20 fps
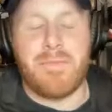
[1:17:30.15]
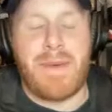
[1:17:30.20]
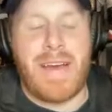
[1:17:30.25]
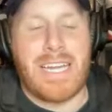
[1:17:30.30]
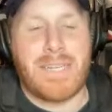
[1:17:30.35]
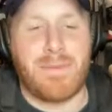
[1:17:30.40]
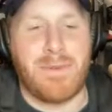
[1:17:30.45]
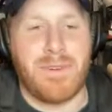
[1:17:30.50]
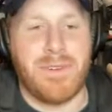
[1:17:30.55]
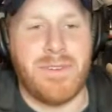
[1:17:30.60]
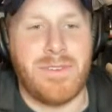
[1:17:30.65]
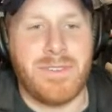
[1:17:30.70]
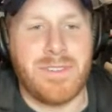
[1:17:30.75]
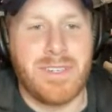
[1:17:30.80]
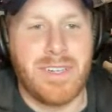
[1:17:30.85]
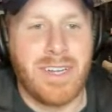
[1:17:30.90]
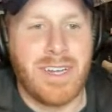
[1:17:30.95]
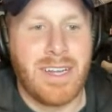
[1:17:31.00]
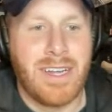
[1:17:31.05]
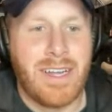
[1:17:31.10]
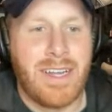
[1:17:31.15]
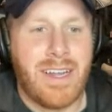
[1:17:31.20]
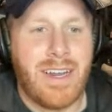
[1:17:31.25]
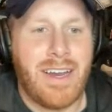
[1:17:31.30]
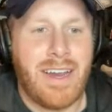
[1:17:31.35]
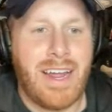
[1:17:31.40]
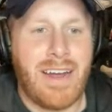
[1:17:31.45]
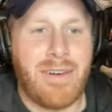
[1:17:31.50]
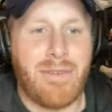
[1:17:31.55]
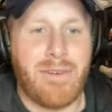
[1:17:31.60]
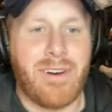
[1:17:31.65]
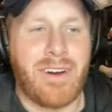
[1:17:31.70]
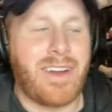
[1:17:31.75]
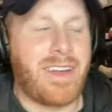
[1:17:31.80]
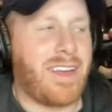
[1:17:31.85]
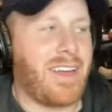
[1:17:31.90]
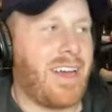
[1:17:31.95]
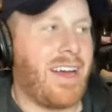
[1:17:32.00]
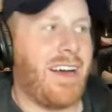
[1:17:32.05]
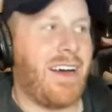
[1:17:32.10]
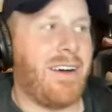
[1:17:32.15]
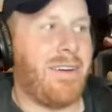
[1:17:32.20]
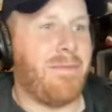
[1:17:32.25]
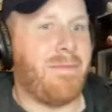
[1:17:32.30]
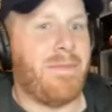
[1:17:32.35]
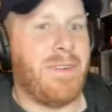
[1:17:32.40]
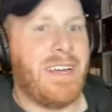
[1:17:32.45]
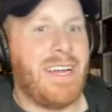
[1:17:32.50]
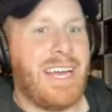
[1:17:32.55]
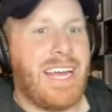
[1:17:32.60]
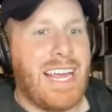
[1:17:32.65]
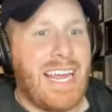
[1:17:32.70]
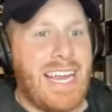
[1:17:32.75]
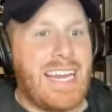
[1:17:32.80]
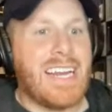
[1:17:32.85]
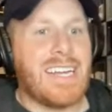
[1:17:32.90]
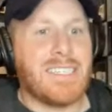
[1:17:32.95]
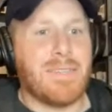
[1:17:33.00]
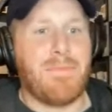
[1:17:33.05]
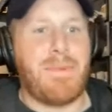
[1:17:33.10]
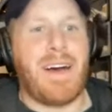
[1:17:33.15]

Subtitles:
the Basketball News Network. He does a